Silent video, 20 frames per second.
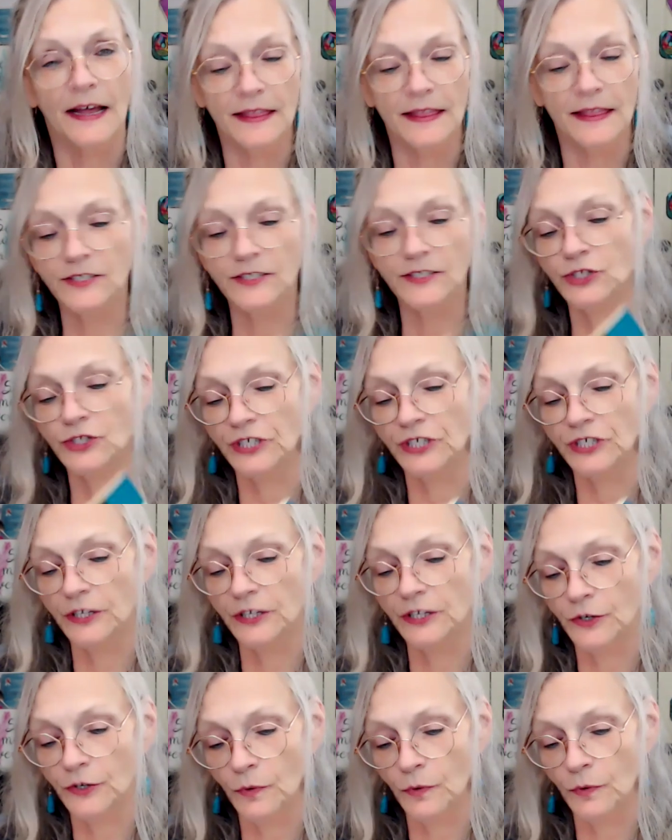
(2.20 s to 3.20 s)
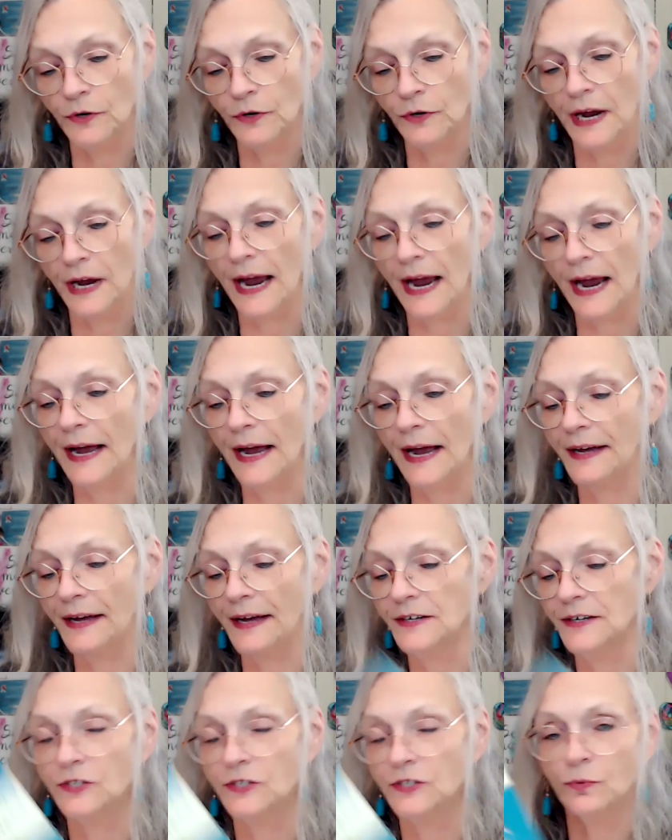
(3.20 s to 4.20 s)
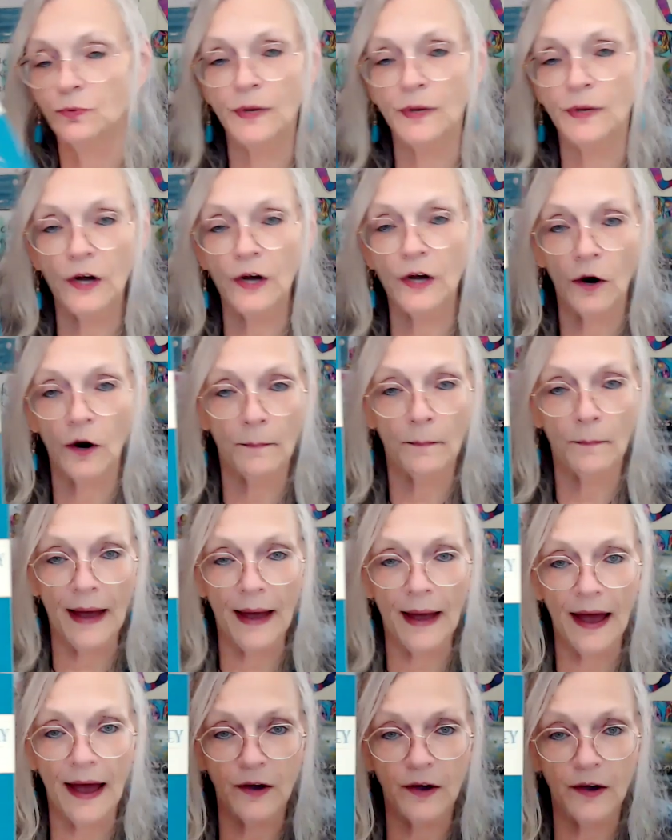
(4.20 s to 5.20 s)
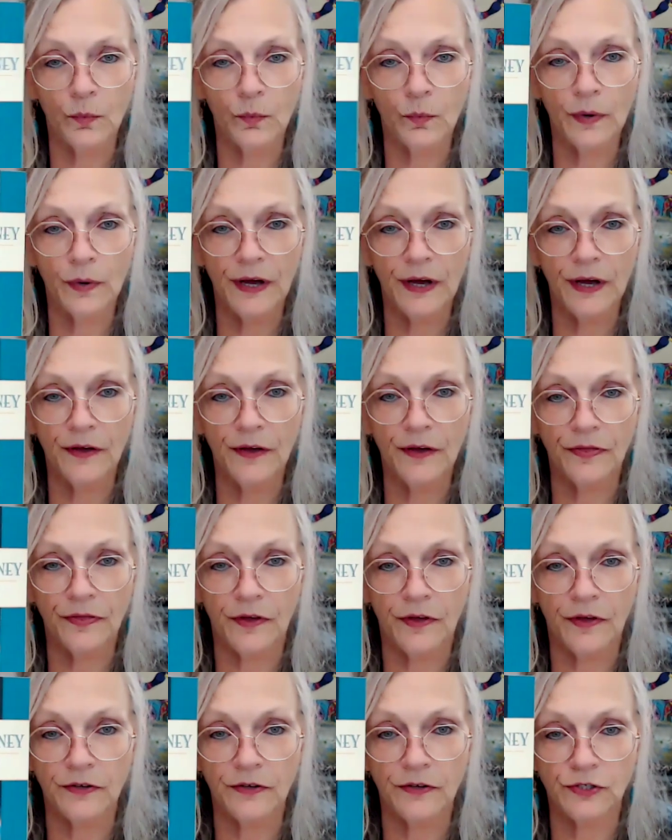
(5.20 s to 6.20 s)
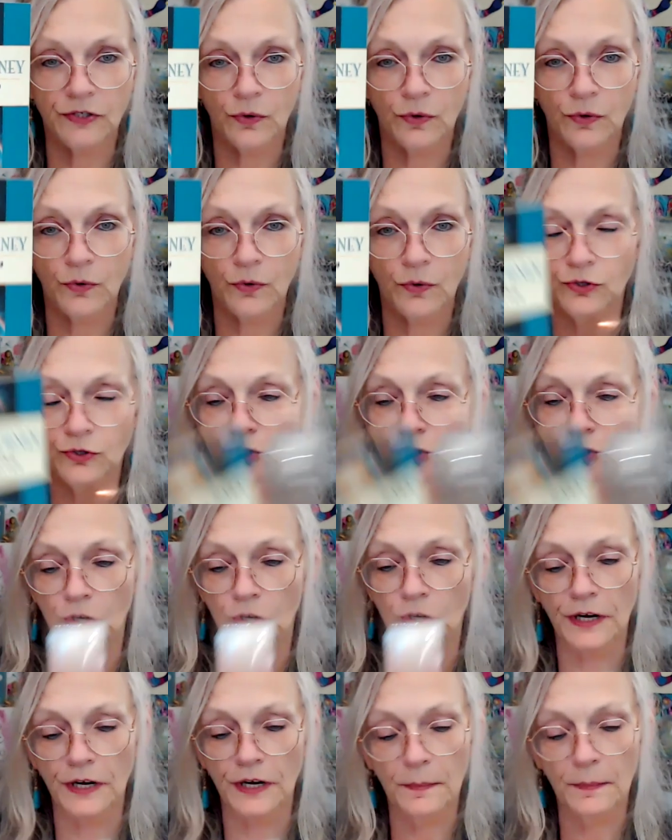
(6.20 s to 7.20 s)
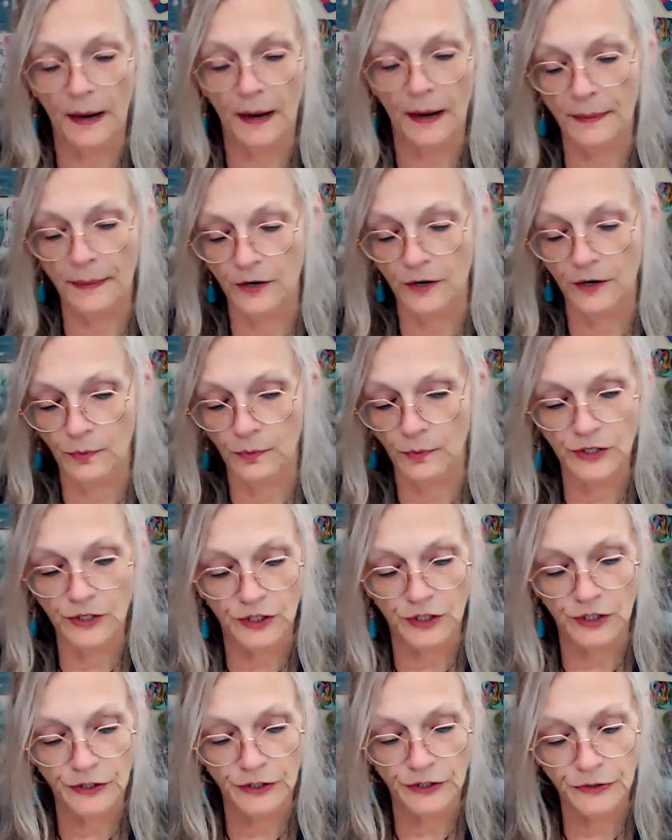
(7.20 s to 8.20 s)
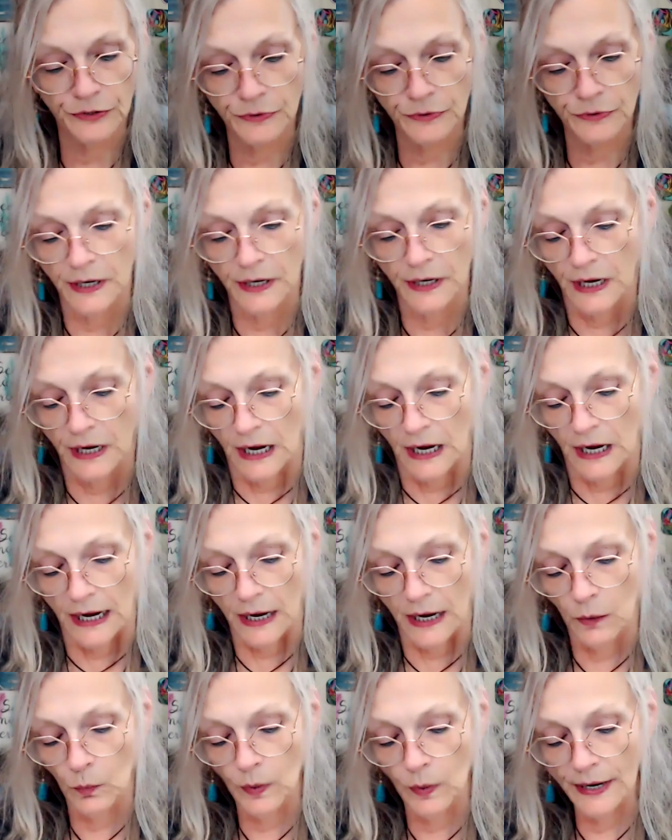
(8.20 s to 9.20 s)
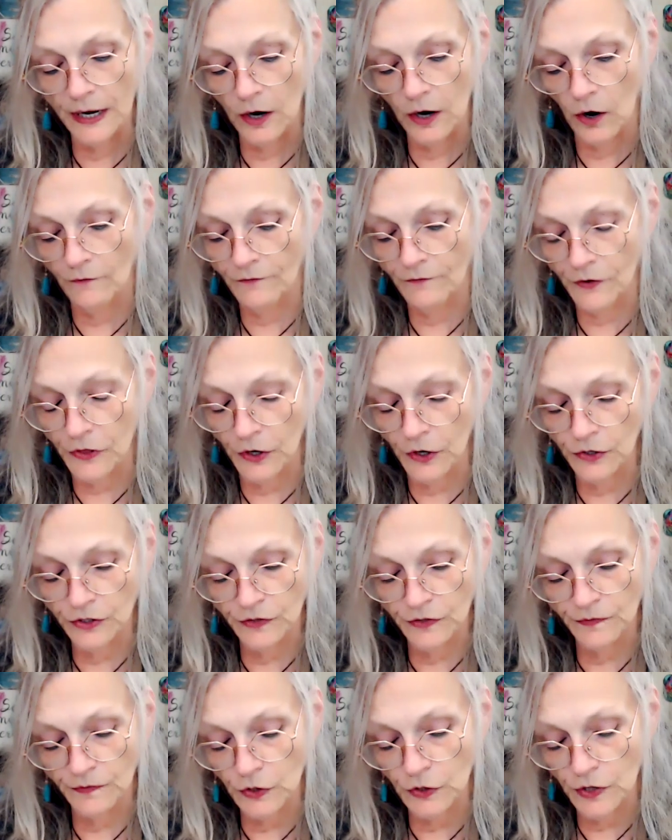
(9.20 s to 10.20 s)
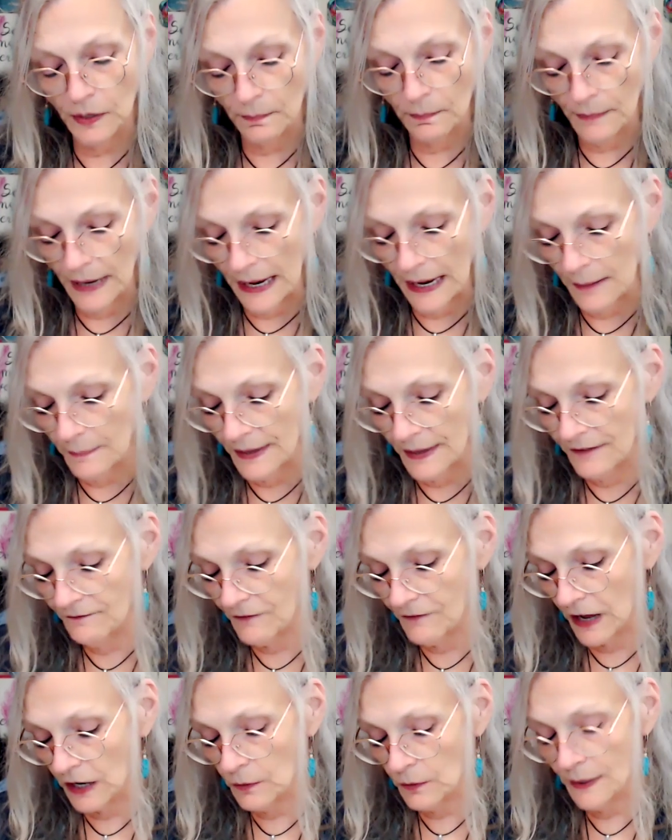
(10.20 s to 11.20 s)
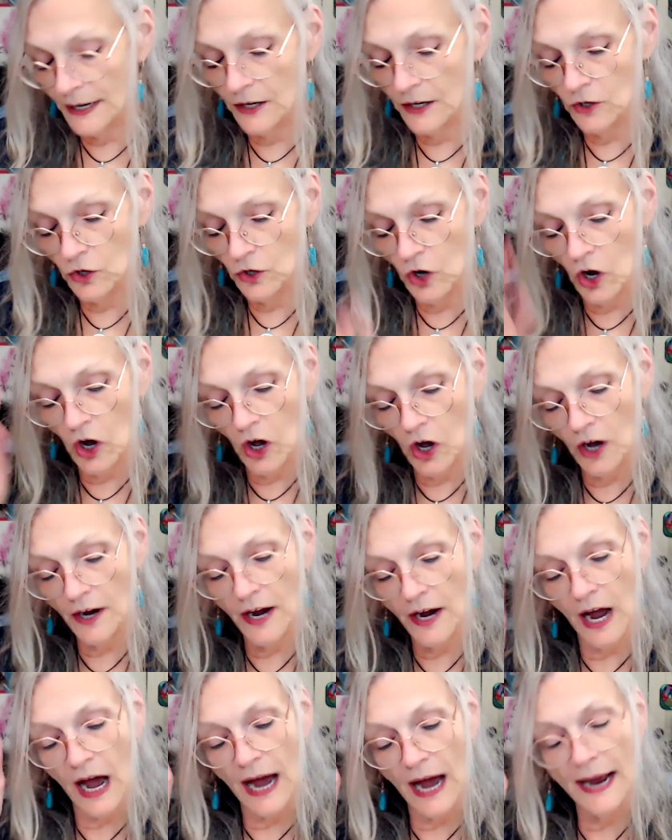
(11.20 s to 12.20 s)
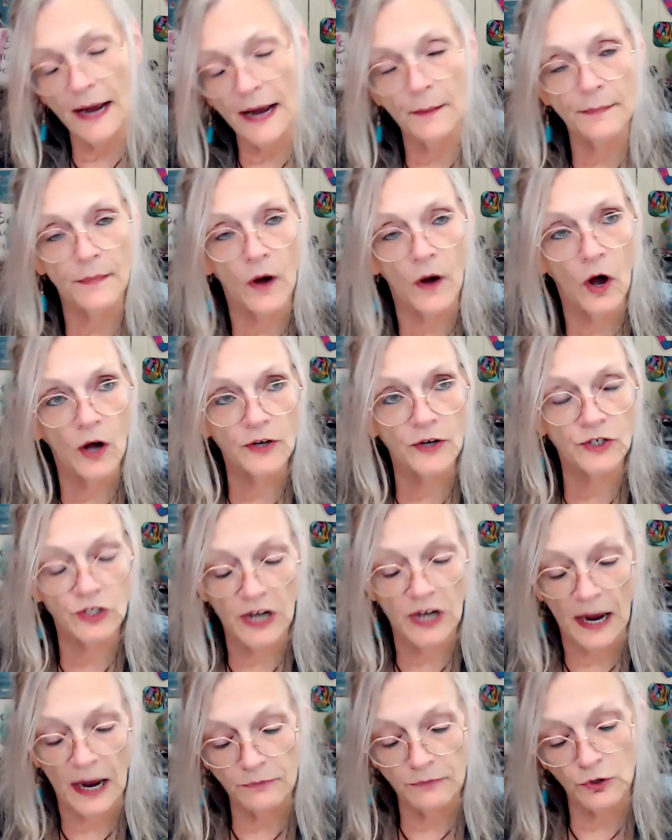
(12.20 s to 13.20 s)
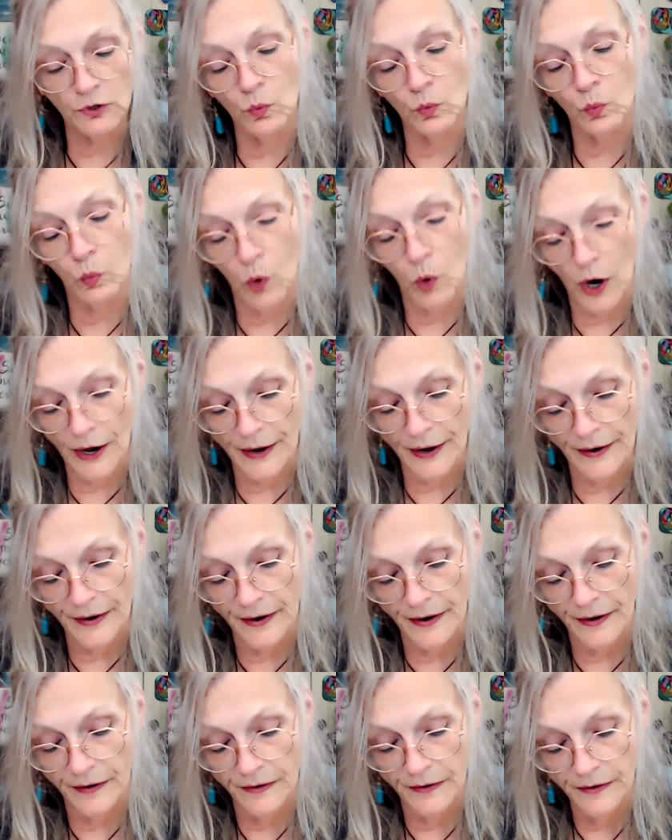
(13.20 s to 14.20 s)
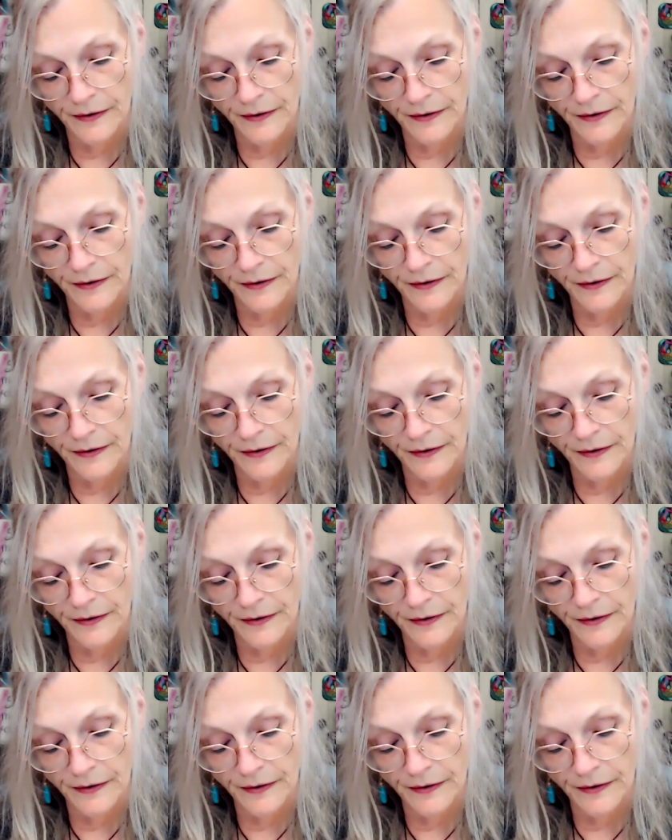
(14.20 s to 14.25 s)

This is Sheila Karuna, and we are back with A Soul's Journey by Peter Richelieu. For those of you that may be following along, I am on chapter 1.